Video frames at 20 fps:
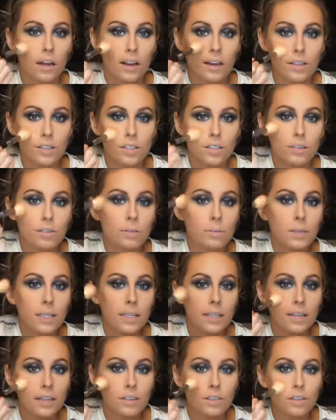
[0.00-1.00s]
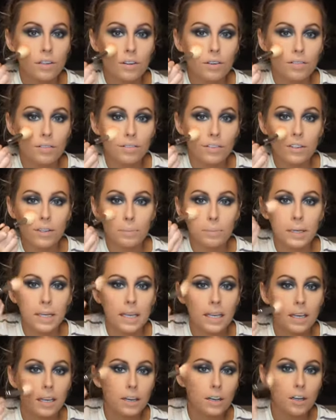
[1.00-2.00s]
I just normally like to go for
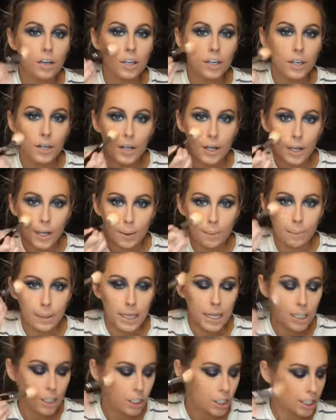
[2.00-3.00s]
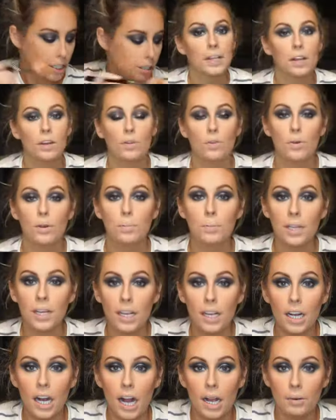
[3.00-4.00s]
pinkier blushes.
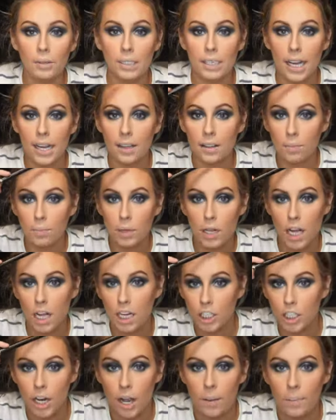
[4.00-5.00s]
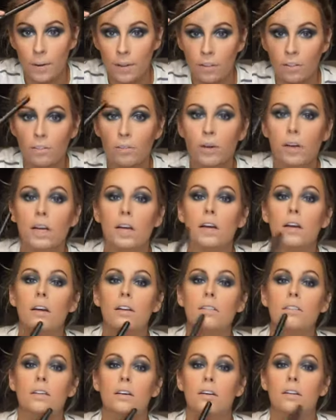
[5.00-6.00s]
Normally, I would take the blush up on the
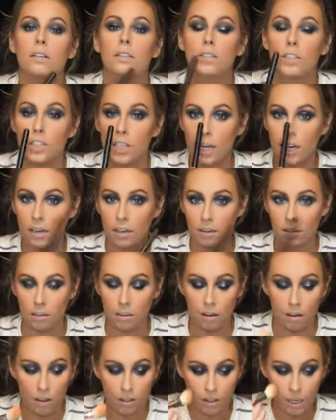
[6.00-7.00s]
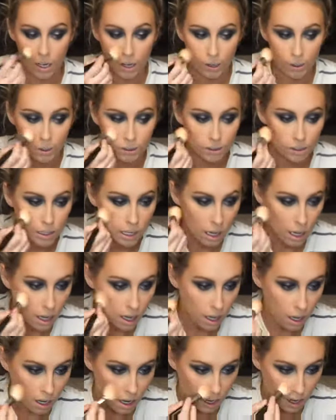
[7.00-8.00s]
forehead, down on the chin, and a little on the nose.
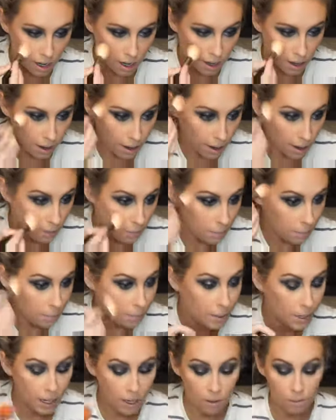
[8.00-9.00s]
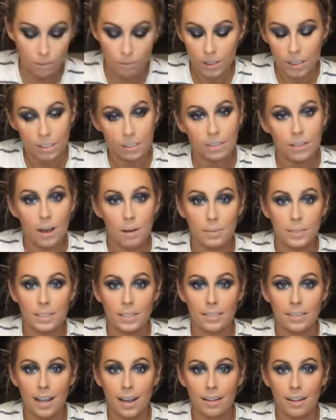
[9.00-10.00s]
But this is
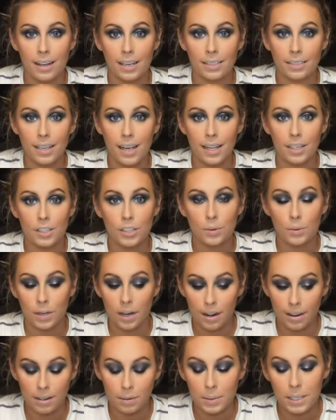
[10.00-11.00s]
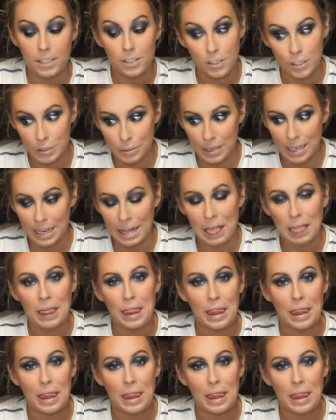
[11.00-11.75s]
opposite day, like I said, so we're not going to be doing